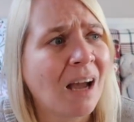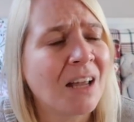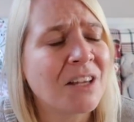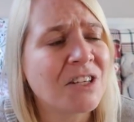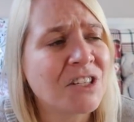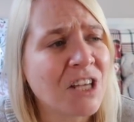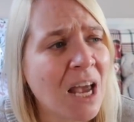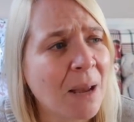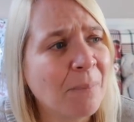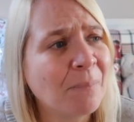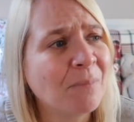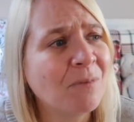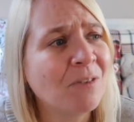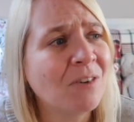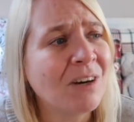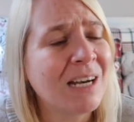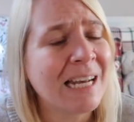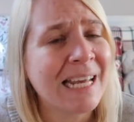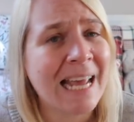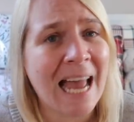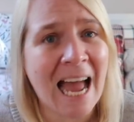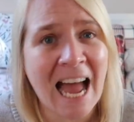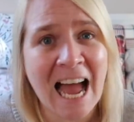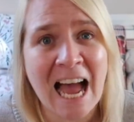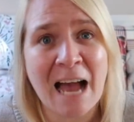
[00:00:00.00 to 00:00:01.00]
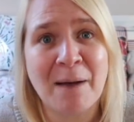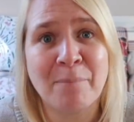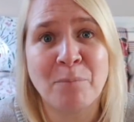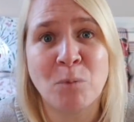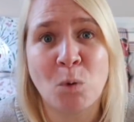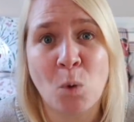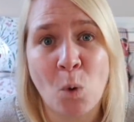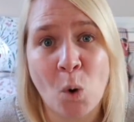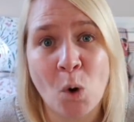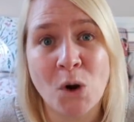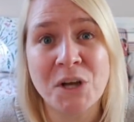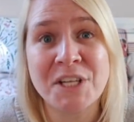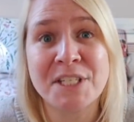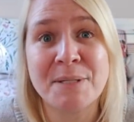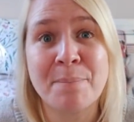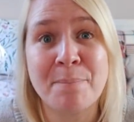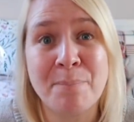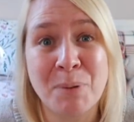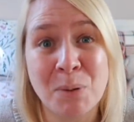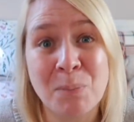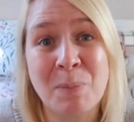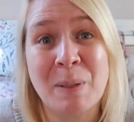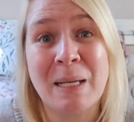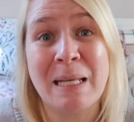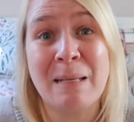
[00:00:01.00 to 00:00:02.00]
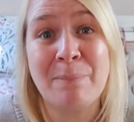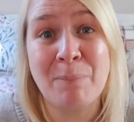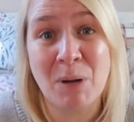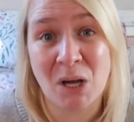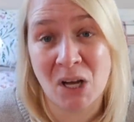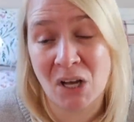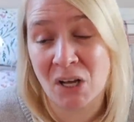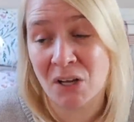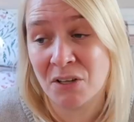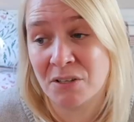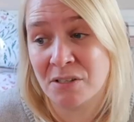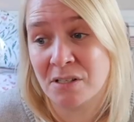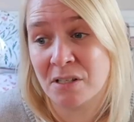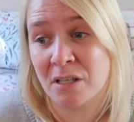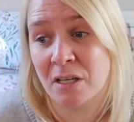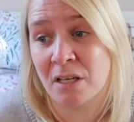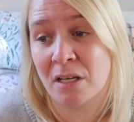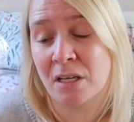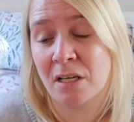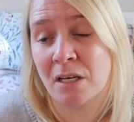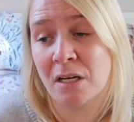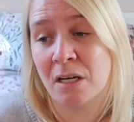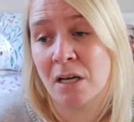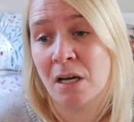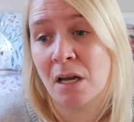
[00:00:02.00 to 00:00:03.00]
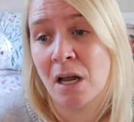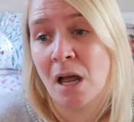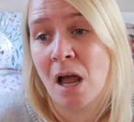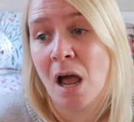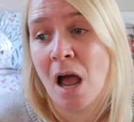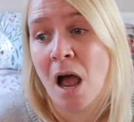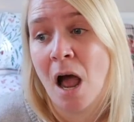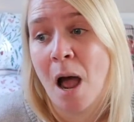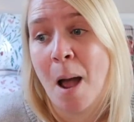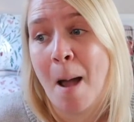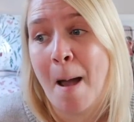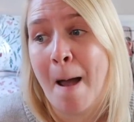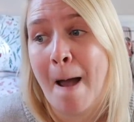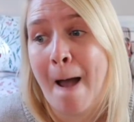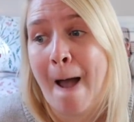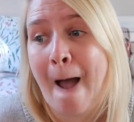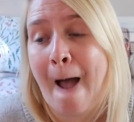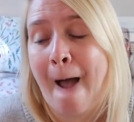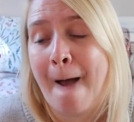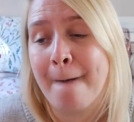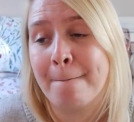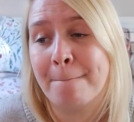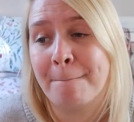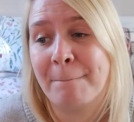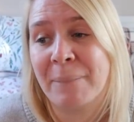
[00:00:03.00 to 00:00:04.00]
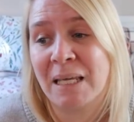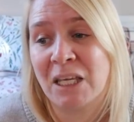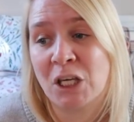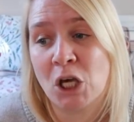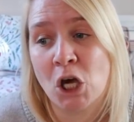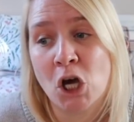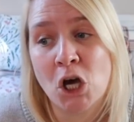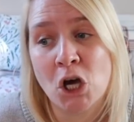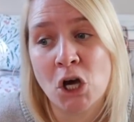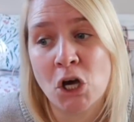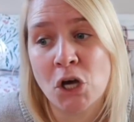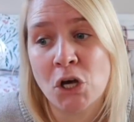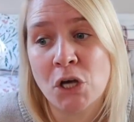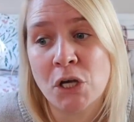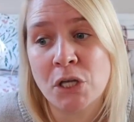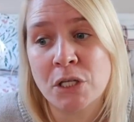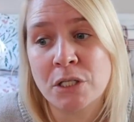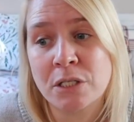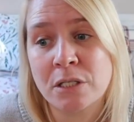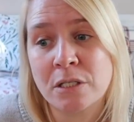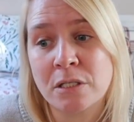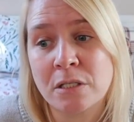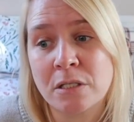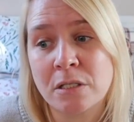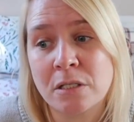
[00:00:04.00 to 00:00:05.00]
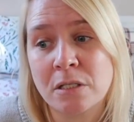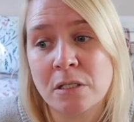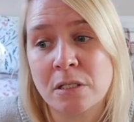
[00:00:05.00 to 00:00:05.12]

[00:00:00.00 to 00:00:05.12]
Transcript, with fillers: I generally am quite a bubbly person because